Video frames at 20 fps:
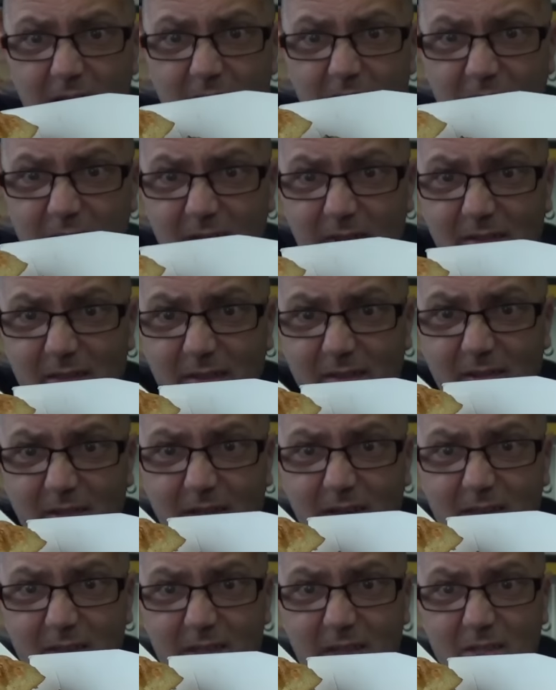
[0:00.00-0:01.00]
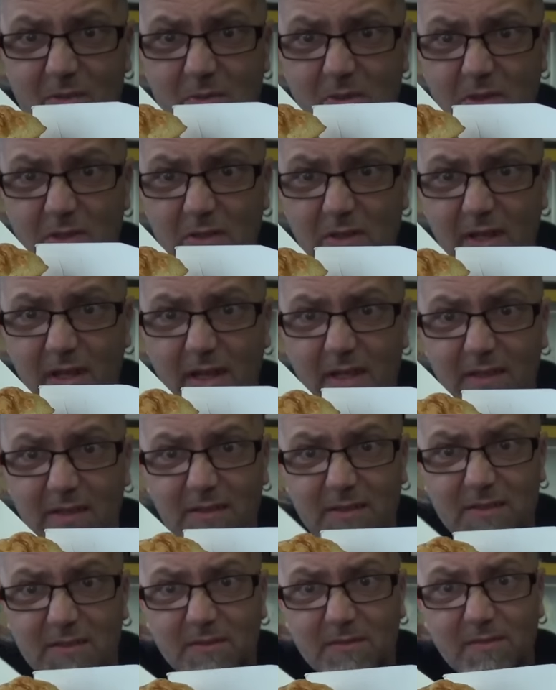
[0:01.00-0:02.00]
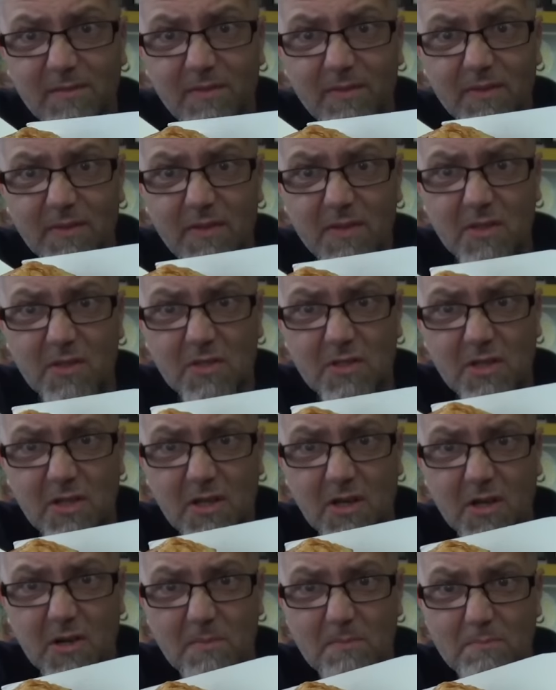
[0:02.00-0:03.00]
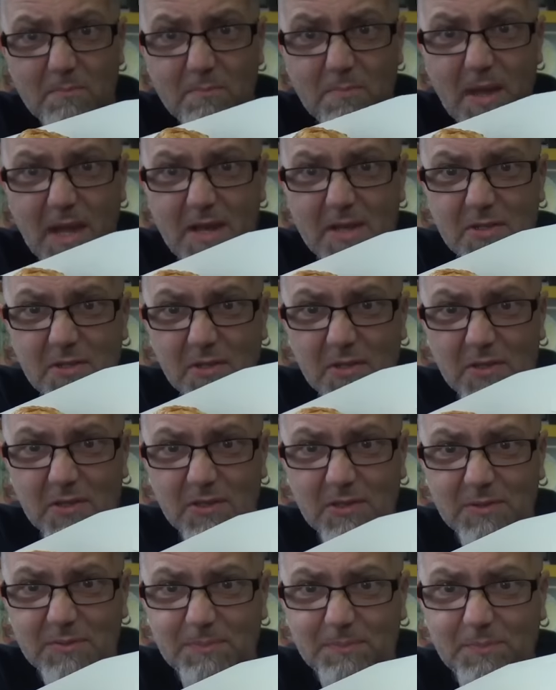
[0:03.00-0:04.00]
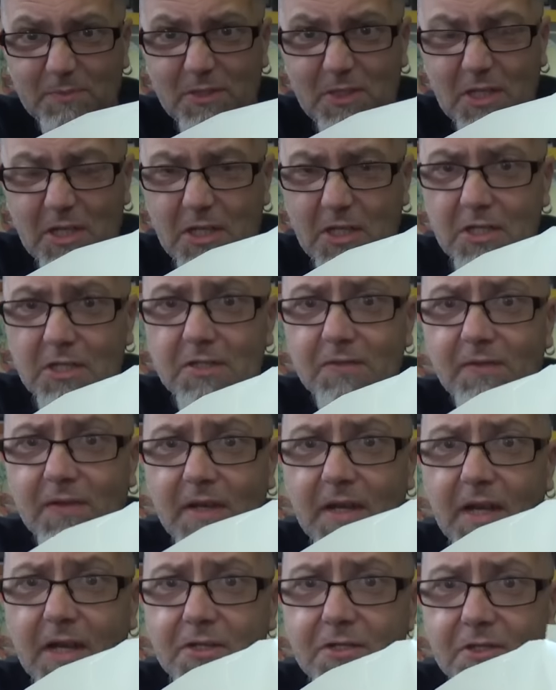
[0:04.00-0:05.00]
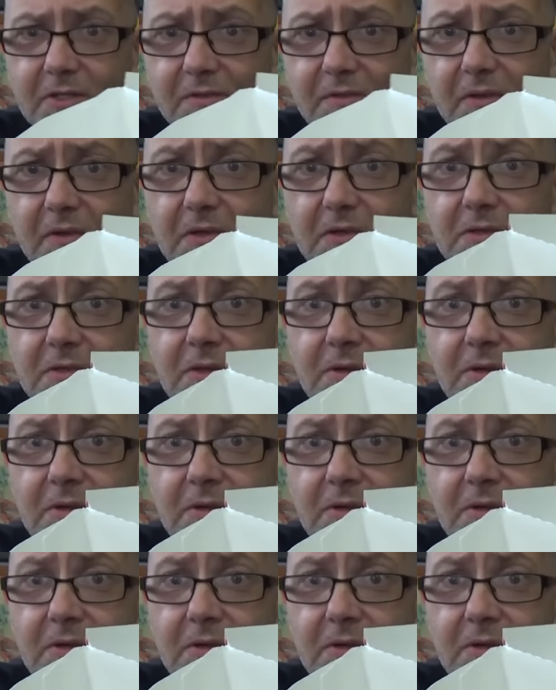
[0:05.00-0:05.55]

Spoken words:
in. All right, that's what you get. You can see our basil cheese focaccia roll